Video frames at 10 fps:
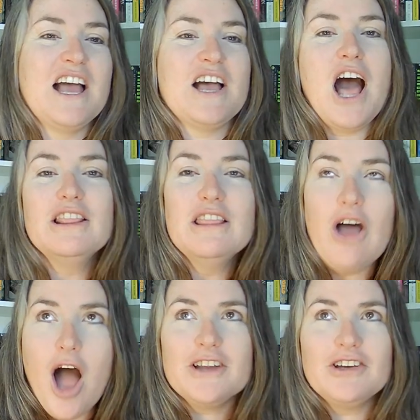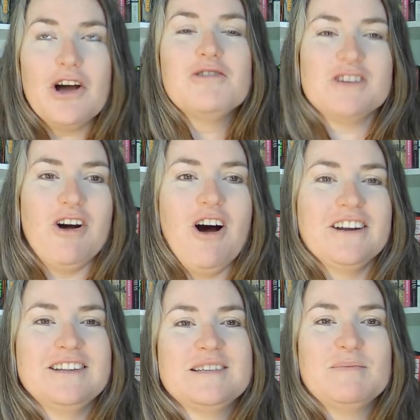a lot goes
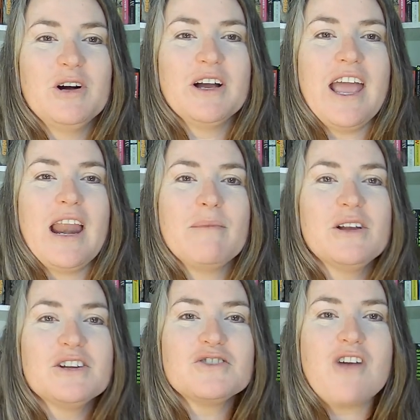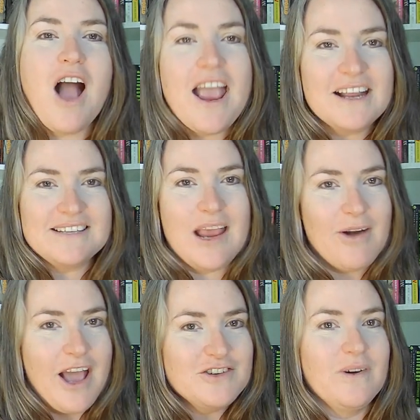on in this book, and I'm gonna try and say
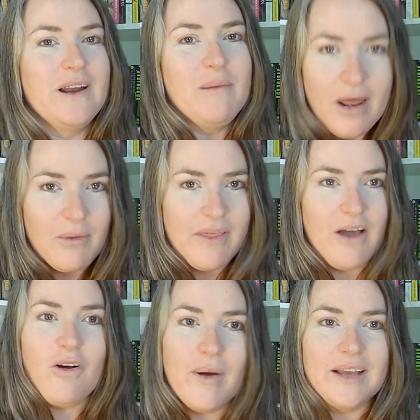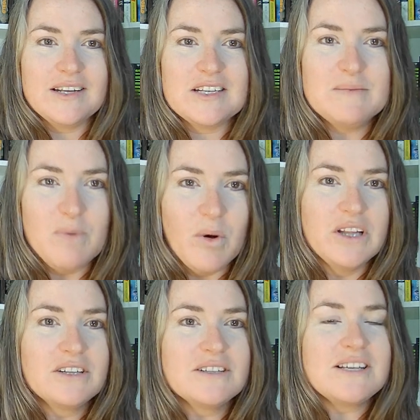what I enjoyed about it without going to
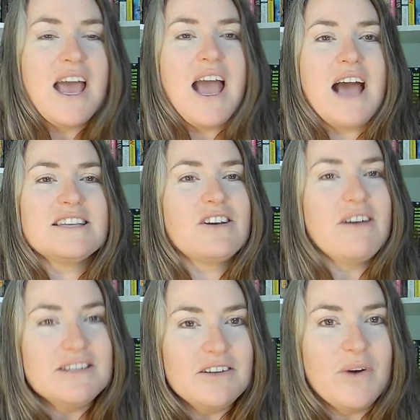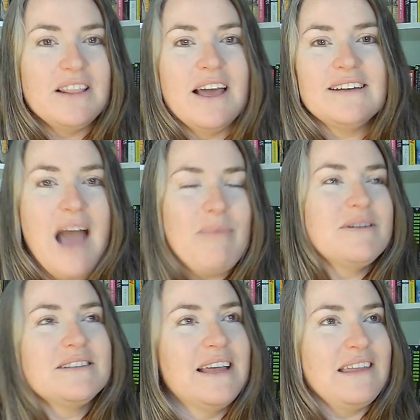spoilers, as a great deal of what I liked
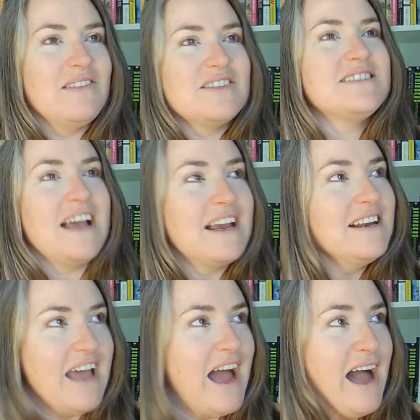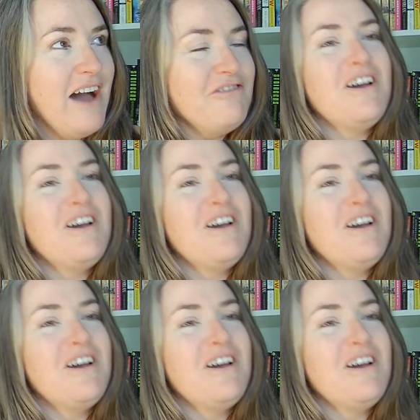happened in like the second half.